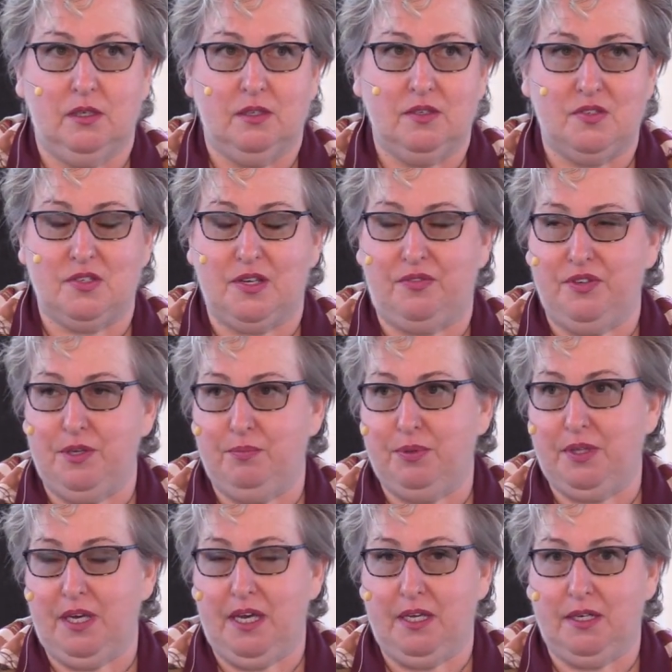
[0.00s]
Stephanie
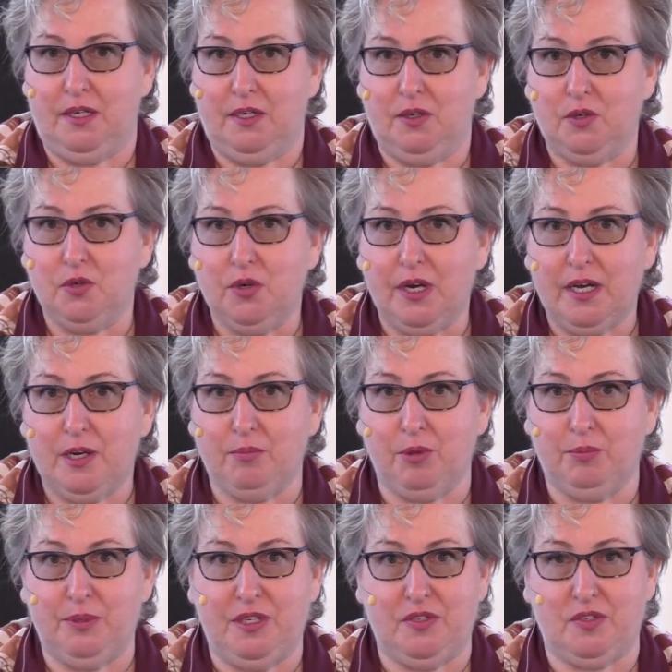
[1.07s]
played an incredible
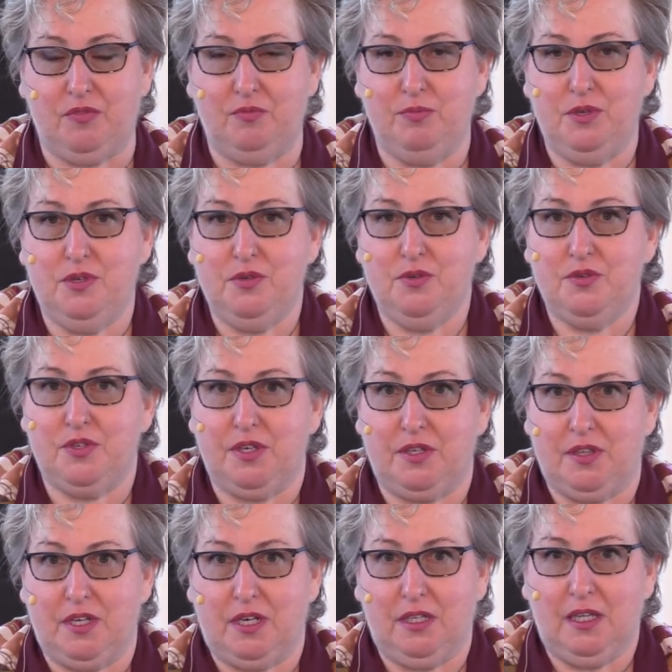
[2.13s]
piece of
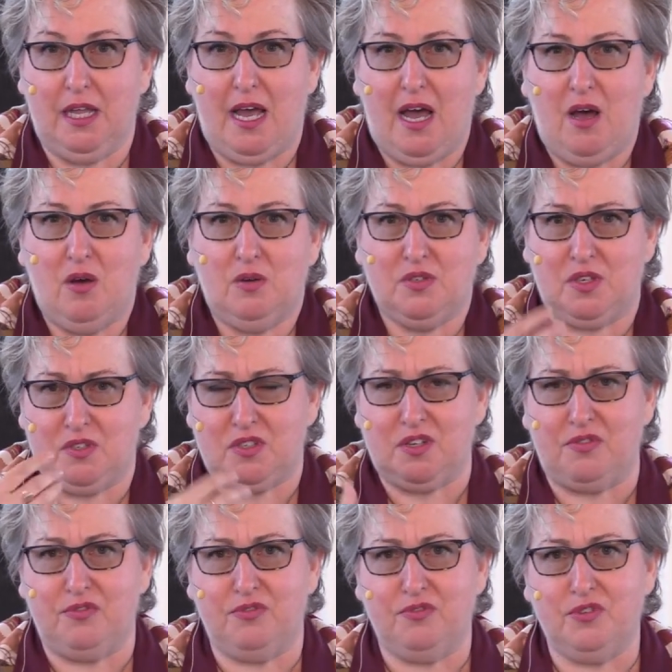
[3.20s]
music that allows us to
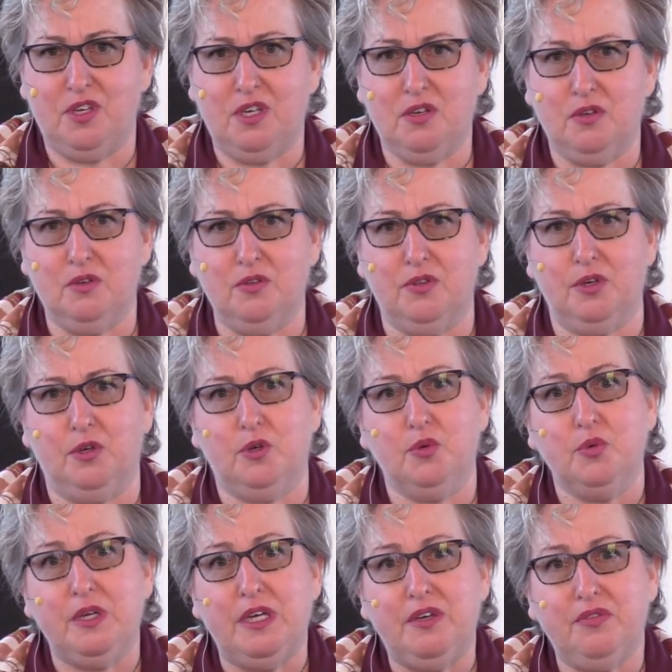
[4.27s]
feel the
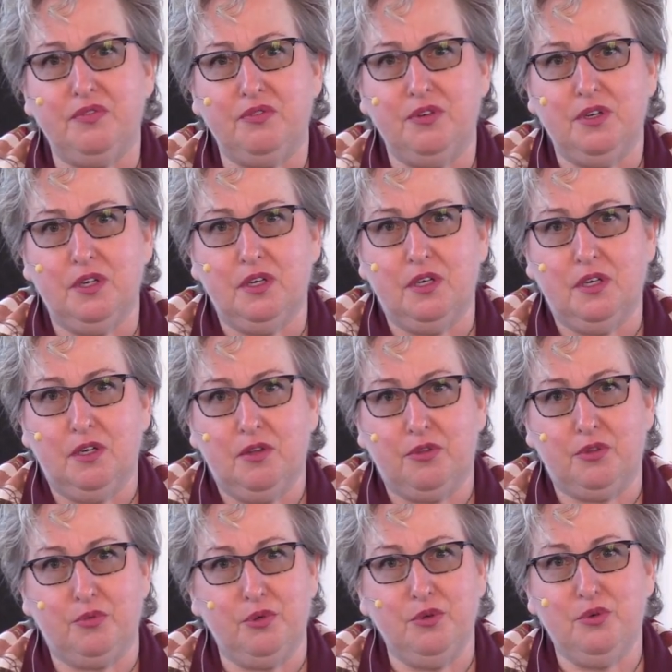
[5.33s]
grief
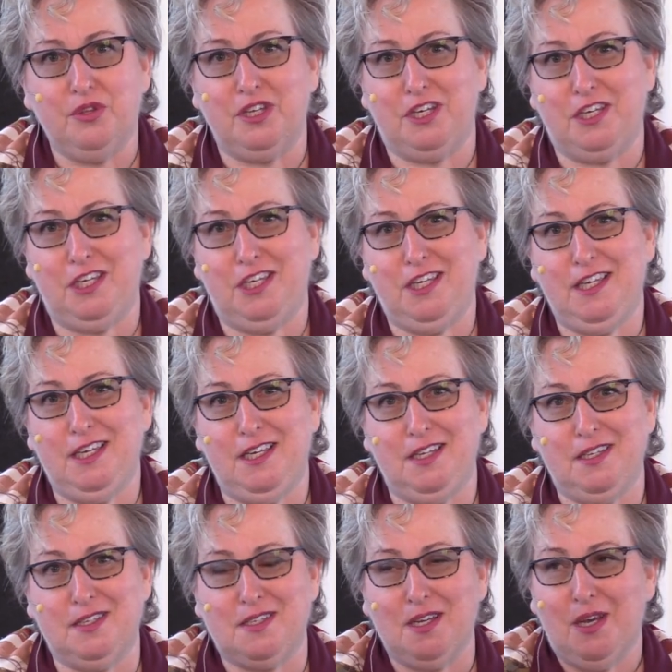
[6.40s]
through the
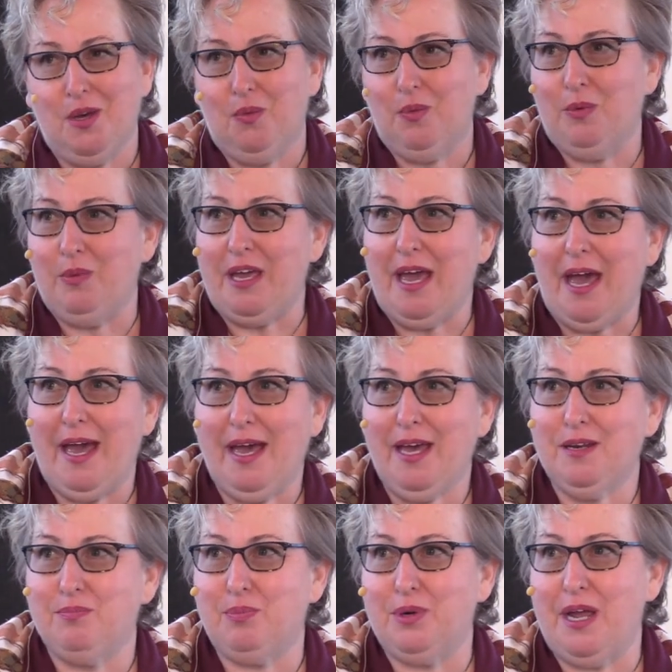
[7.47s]
keys. When we
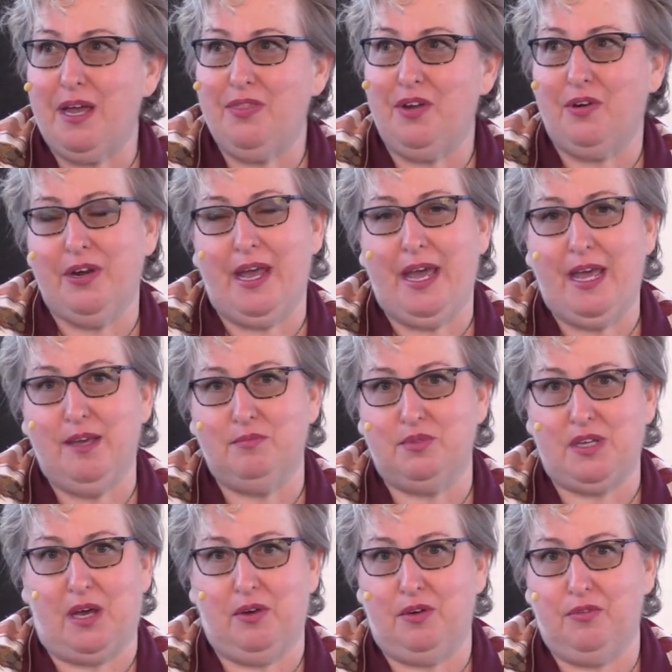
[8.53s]
had Pray Their Names
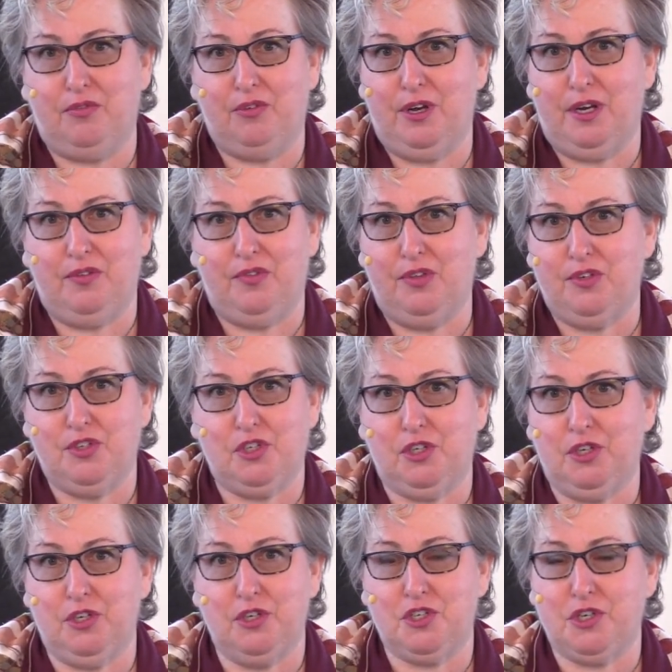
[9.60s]
out in front of the
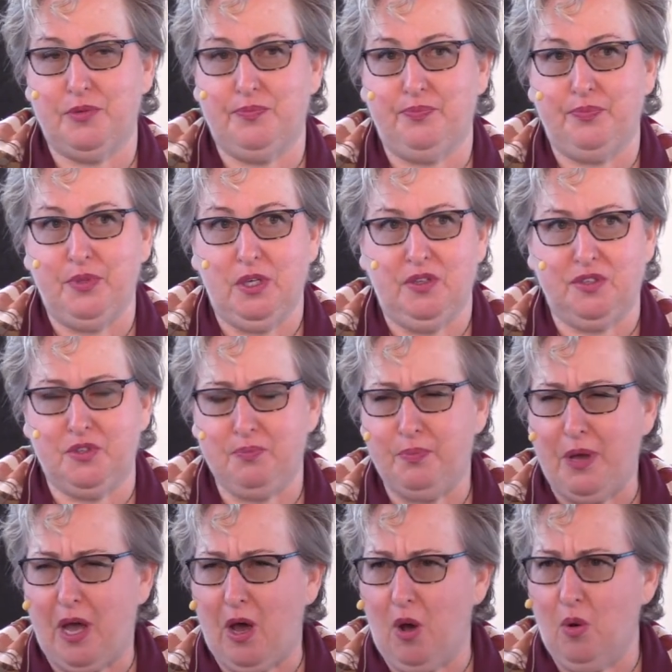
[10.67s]
church,
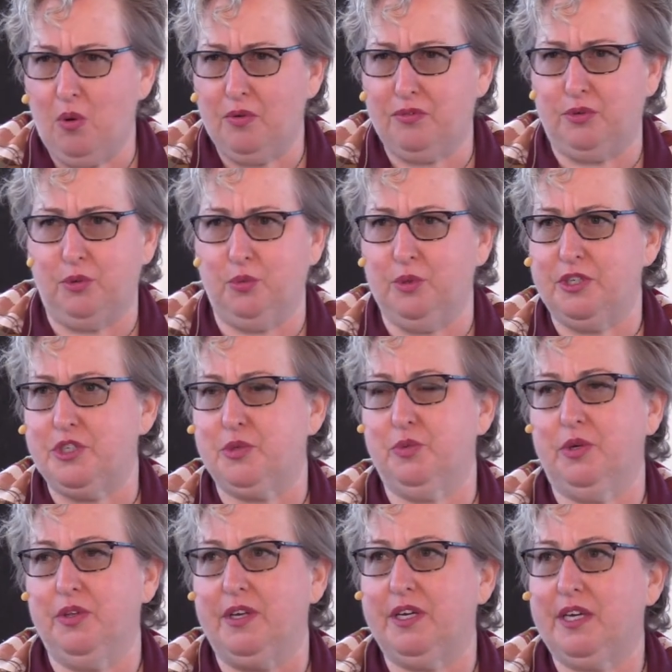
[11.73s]
this powerful
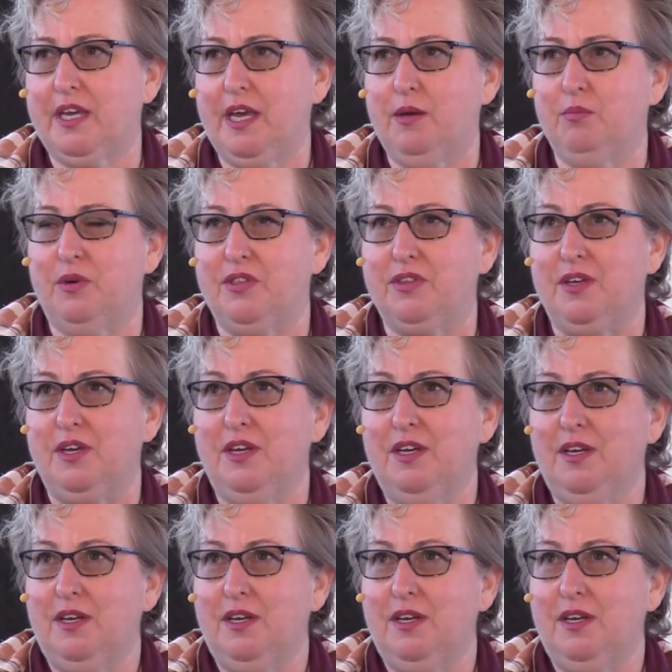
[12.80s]
ritual that came with